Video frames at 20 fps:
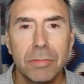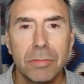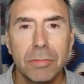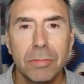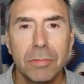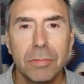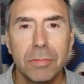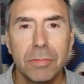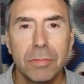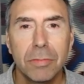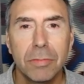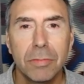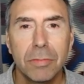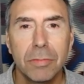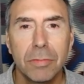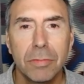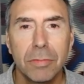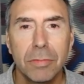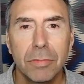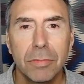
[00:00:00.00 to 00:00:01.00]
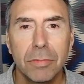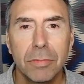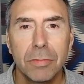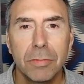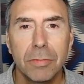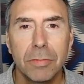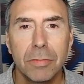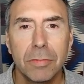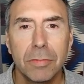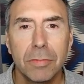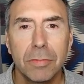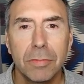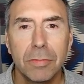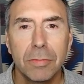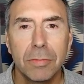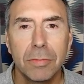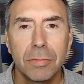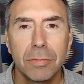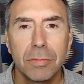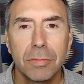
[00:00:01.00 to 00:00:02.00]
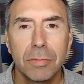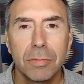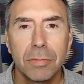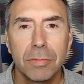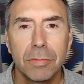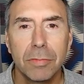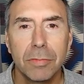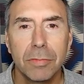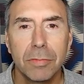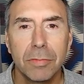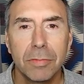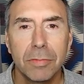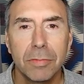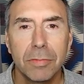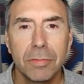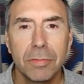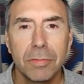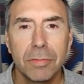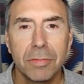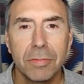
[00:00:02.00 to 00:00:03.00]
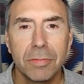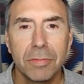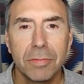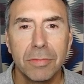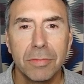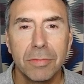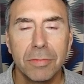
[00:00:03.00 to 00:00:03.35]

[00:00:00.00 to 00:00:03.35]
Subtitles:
(silence)